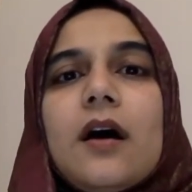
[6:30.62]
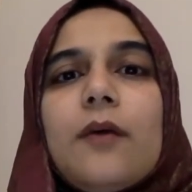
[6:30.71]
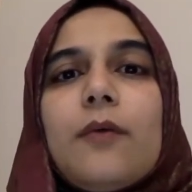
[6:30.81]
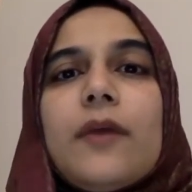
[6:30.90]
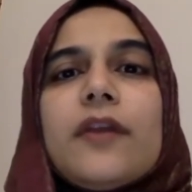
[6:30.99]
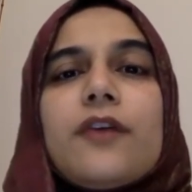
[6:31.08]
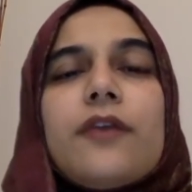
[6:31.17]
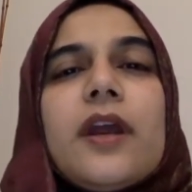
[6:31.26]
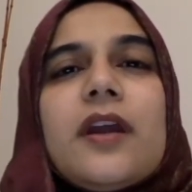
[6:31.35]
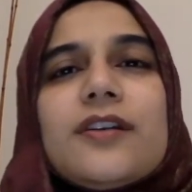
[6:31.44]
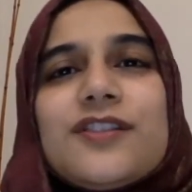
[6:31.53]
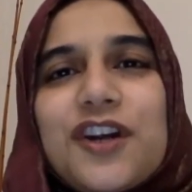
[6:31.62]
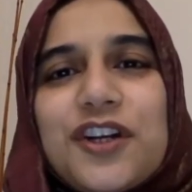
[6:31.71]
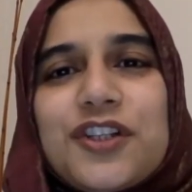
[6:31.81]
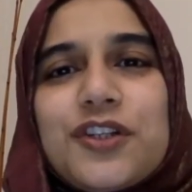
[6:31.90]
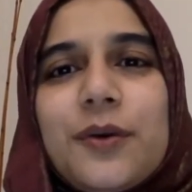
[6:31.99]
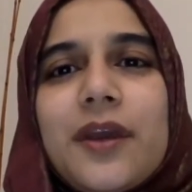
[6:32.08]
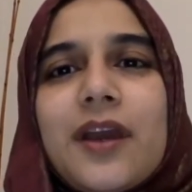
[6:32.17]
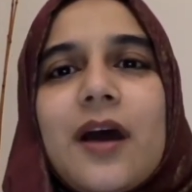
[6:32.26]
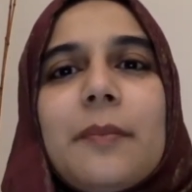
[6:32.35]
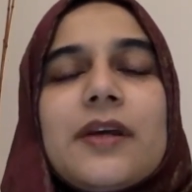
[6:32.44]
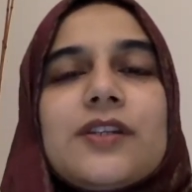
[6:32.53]
When the gray hair started showing
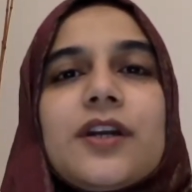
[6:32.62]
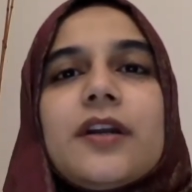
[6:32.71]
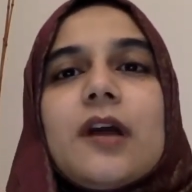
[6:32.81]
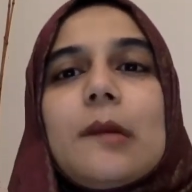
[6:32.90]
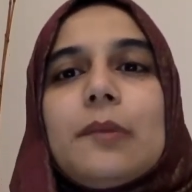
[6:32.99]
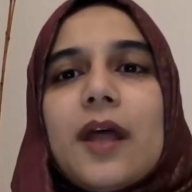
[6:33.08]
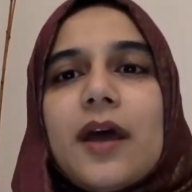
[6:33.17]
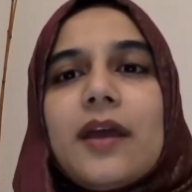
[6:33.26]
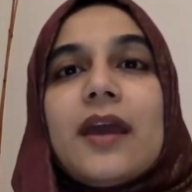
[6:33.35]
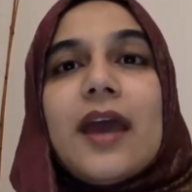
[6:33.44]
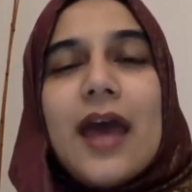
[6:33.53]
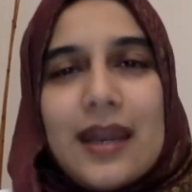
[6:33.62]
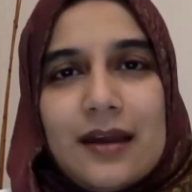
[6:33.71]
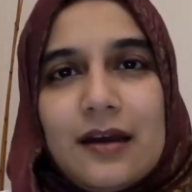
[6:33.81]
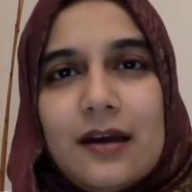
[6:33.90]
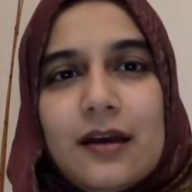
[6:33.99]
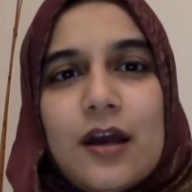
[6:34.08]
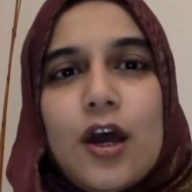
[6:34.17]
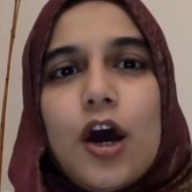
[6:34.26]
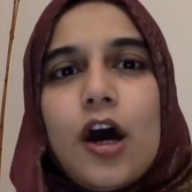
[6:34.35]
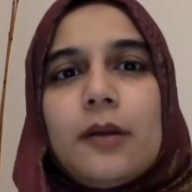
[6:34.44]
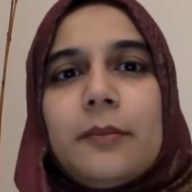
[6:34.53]
up, I started applying henna
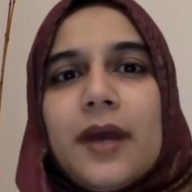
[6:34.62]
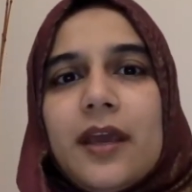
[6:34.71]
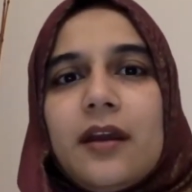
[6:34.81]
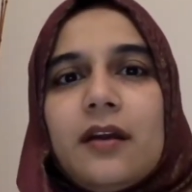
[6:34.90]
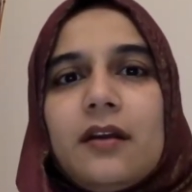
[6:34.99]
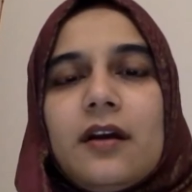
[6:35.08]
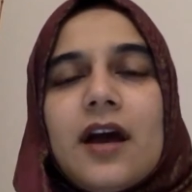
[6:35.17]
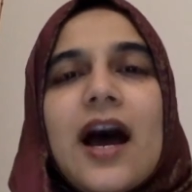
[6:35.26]
on my hair.